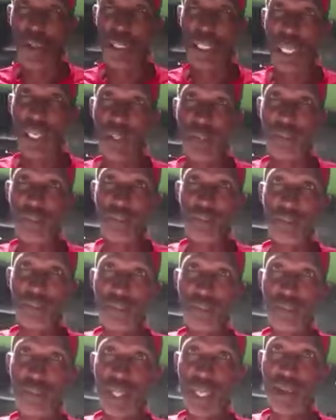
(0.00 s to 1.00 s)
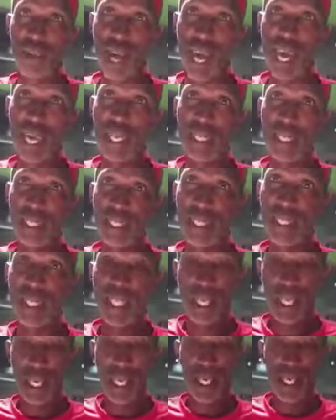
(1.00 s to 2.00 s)
of you. Right?
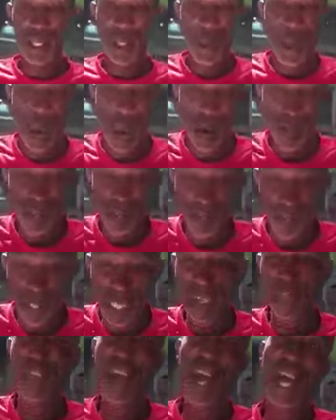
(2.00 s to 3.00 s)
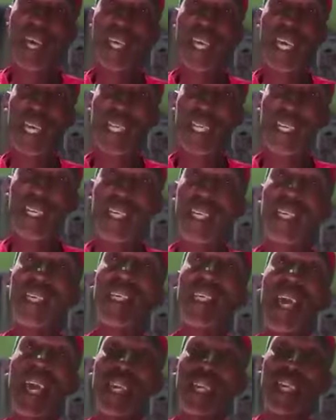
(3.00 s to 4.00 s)
You have fever again,
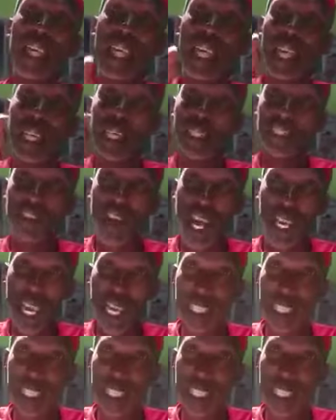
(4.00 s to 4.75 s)
get the dragon